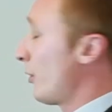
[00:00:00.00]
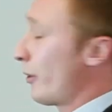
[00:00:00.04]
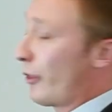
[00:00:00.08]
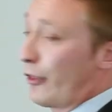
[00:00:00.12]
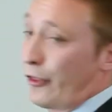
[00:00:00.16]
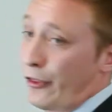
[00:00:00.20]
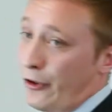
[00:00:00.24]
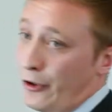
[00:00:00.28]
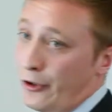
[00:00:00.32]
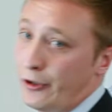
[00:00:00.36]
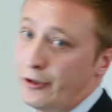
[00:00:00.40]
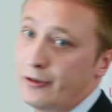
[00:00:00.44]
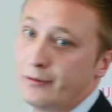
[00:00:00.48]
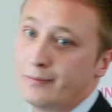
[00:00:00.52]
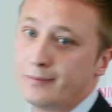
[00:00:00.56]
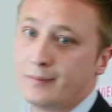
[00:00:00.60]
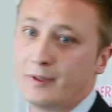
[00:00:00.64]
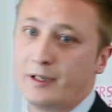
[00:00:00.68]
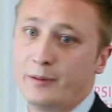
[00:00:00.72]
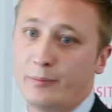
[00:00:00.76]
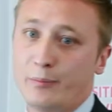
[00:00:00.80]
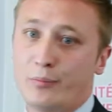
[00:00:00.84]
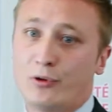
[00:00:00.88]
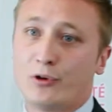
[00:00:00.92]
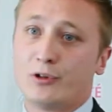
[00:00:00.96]
third
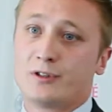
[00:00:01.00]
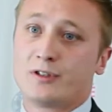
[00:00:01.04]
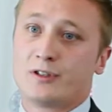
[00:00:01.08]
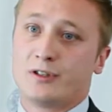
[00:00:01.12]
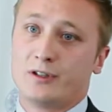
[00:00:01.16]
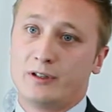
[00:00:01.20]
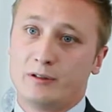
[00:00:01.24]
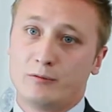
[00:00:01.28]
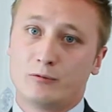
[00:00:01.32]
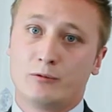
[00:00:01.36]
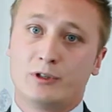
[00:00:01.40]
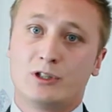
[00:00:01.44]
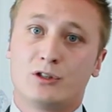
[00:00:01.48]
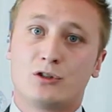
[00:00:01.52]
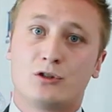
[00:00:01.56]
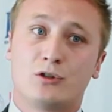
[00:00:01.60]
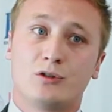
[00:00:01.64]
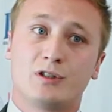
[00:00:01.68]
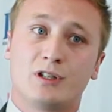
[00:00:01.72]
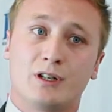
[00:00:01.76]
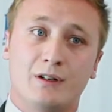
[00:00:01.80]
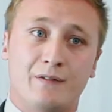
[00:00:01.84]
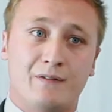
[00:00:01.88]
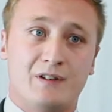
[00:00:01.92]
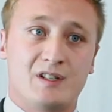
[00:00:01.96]
important when
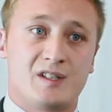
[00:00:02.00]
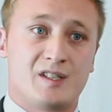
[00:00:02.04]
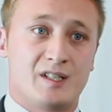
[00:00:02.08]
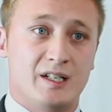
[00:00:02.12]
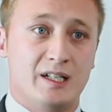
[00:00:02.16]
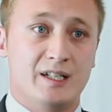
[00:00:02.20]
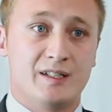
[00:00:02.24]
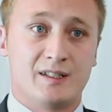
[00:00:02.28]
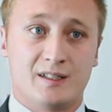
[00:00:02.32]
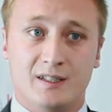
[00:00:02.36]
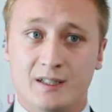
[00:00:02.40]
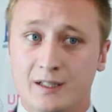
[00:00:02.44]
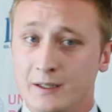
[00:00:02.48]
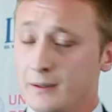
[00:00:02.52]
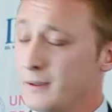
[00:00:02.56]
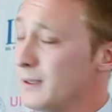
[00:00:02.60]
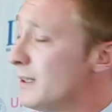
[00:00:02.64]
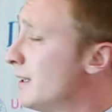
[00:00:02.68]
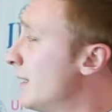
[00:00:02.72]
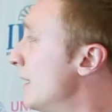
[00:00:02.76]
choosing a facility,